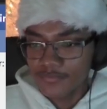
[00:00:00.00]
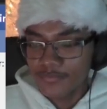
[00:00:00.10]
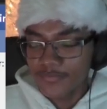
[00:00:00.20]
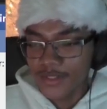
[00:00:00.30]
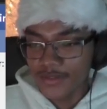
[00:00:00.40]

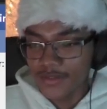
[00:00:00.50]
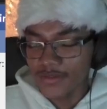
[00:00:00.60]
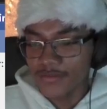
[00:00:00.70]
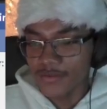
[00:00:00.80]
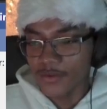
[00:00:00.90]
And then
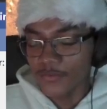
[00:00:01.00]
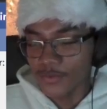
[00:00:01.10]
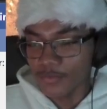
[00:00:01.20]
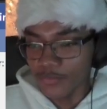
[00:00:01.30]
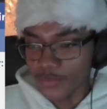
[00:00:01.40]
to go
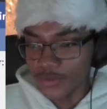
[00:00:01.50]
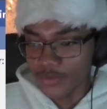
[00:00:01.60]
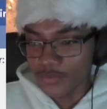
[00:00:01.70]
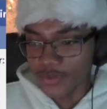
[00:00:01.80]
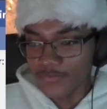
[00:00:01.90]
from
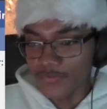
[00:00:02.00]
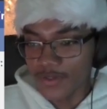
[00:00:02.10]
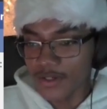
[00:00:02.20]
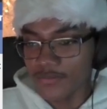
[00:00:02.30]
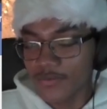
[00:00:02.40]
125